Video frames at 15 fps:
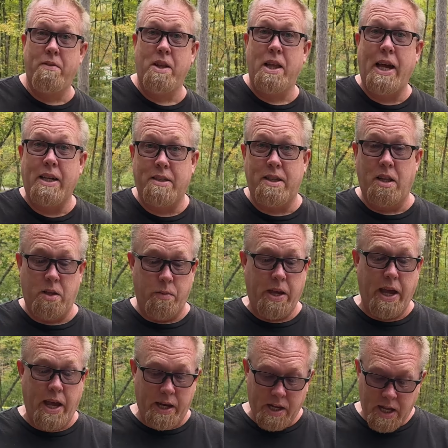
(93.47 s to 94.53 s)
the last set that we
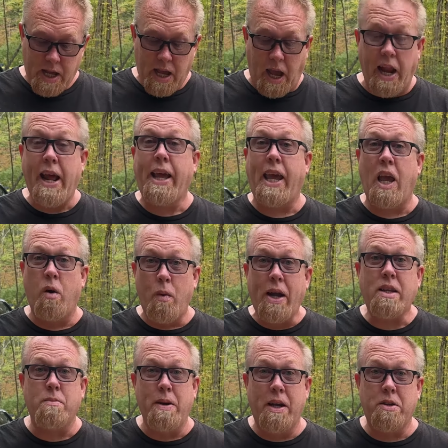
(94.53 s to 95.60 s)
had, and I can't wait
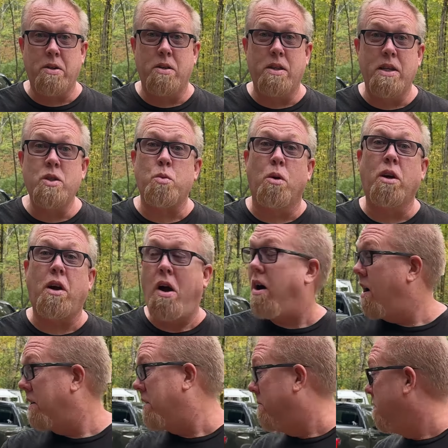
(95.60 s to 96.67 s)
to make sure that these work
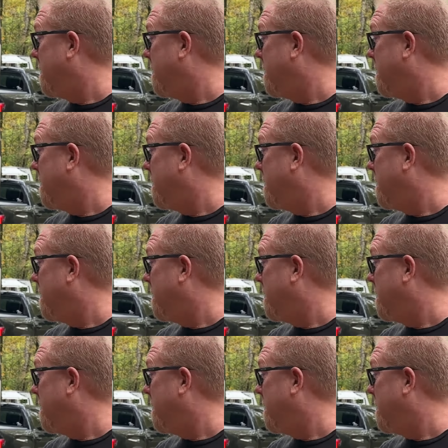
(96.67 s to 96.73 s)
awesome